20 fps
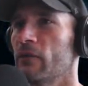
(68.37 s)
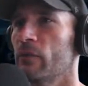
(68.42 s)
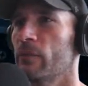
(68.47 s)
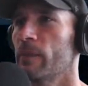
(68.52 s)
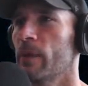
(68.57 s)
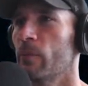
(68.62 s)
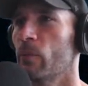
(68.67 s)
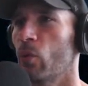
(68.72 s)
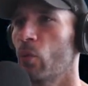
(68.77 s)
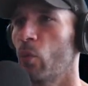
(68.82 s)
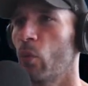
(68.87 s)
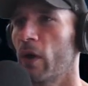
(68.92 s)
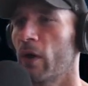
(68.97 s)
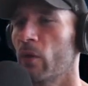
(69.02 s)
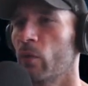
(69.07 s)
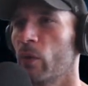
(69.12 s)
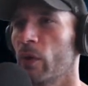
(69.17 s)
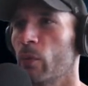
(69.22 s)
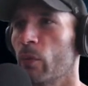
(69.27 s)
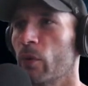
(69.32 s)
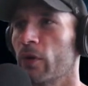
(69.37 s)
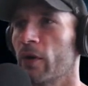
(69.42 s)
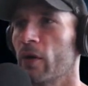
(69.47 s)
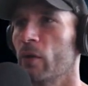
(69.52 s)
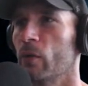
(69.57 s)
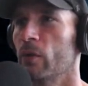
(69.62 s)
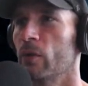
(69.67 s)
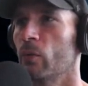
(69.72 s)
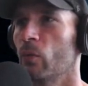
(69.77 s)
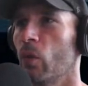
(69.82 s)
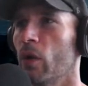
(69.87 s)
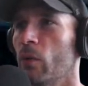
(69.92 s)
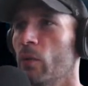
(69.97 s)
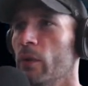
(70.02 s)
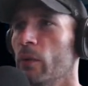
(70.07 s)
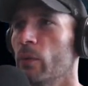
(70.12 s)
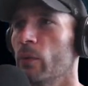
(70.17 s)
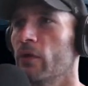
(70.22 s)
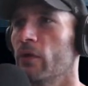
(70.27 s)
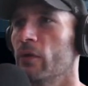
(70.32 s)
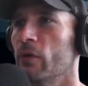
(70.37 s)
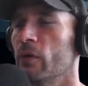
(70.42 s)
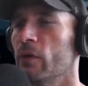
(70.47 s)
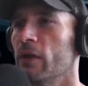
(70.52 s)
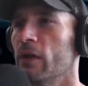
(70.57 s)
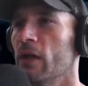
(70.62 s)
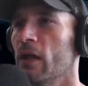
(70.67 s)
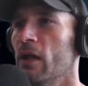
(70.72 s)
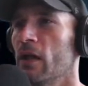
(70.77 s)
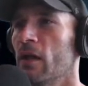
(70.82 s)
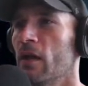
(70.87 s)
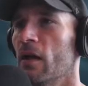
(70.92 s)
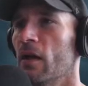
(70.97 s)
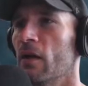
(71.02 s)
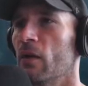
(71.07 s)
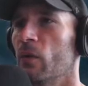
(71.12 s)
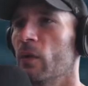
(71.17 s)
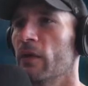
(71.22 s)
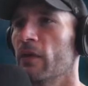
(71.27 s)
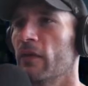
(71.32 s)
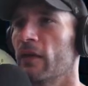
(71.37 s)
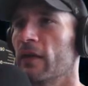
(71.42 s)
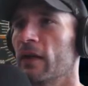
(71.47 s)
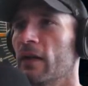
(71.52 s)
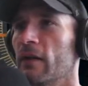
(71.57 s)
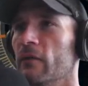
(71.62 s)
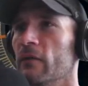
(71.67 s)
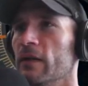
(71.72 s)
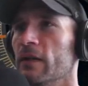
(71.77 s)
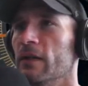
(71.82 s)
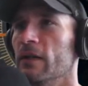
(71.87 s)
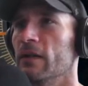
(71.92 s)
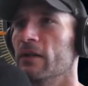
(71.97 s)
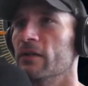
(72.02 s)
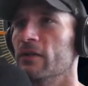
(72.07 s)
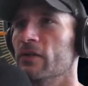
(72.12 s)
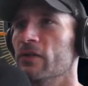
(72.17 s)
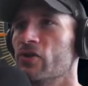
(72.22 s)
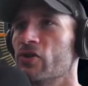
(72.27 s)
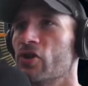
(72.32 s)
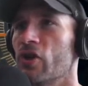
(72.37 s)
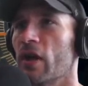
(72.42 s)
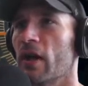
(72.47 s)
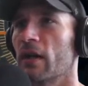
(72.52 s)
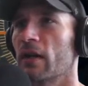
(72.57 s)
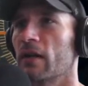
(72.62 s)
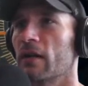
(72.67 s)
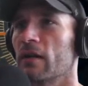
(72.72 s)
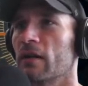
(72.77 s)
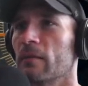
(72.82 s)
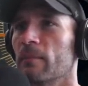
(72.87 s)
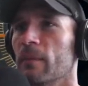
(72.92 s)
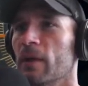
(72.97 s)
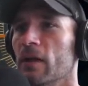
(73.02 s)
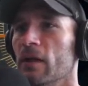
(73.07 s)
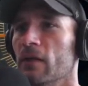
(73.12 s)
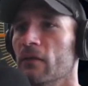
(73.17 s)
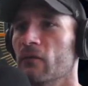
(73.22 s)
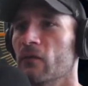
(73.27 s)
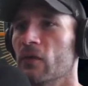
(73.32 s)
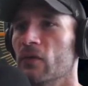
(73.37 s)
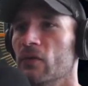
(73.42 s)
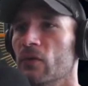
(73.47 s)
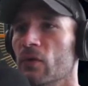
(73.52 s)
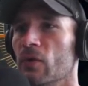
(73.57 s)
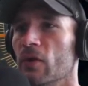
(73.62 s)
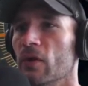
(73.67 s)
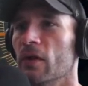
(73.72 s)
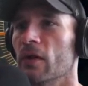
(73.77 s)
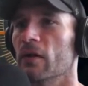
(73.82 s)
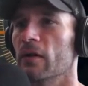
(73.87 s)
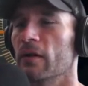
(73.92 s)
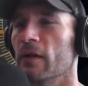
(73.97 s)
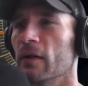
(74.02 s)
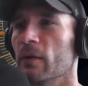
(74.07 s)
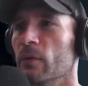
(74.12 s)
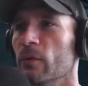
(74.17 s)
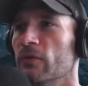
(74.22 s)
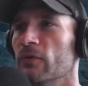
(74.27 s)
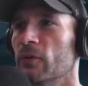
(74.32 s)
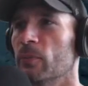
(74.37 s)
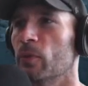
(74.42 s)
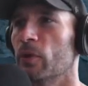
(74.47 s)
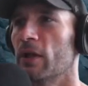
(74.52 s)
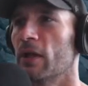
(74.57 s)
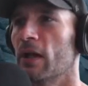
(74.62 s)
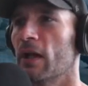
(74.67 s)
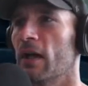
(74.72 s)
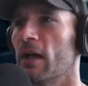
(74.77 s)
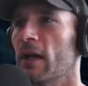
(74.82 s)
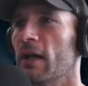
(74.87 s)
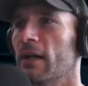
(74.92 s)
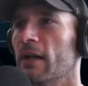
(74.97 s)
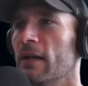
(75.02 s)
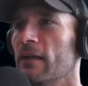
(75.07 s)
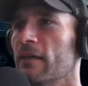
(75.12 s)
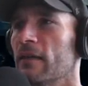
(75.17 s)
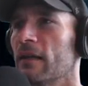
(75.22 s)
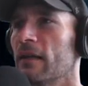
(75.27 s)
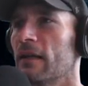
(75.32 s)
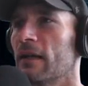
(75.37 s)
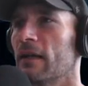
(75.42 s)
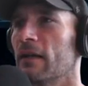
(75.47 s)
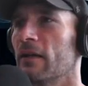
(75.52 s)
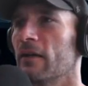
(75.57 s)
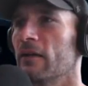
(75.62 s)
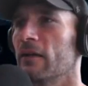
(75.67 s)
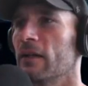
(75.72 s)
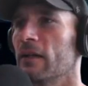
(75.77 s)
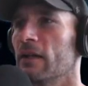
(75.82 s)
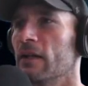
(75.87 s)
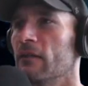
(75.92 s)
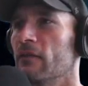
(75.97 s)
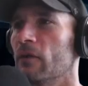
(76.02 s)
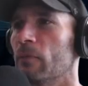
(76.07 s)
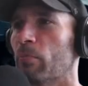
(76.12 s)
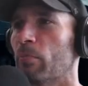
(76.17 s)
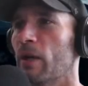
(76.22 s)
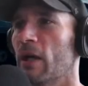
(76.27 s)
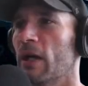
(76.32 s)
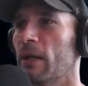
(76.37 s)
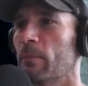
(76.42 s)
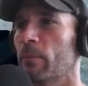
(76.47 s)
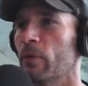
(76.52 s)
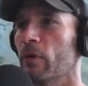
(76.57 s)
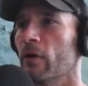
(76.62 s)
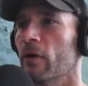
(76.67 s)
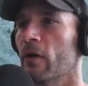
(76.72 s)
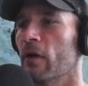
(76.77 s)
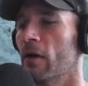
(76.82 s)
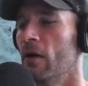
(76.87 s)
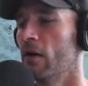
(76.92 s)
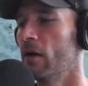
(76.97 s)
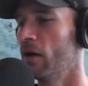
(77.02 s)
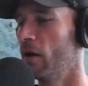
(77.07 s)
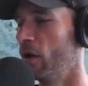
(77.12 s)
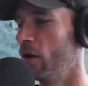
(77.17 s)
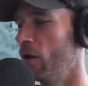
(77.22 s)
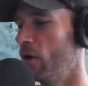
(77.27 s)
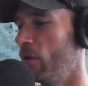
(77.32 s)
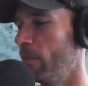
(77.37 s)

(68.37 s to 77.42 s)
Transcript: remember where we were going, what we were doing. Uh, one thing I needed to check, my inventory. Okay, we're still pretty high, and I think I had already given Piper all